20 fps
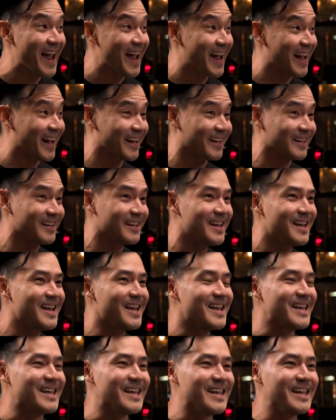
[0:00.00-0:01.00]
and
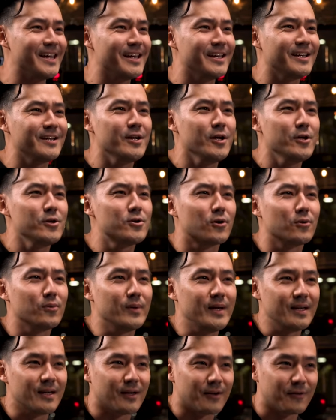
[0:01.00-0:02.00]
Ian
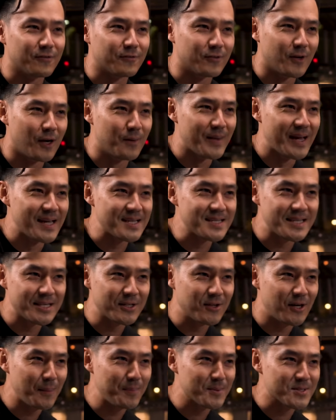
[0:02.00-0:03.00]
Yorita from a
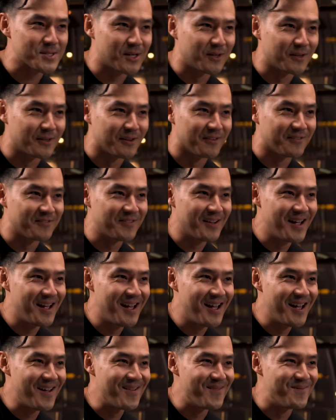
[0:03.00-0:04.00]
single episode
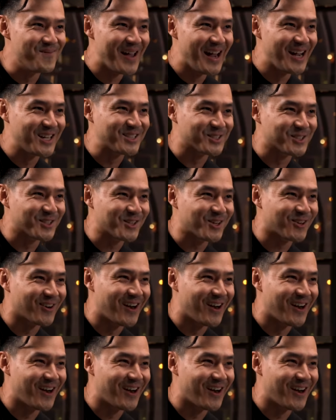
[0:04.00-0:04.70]
of Major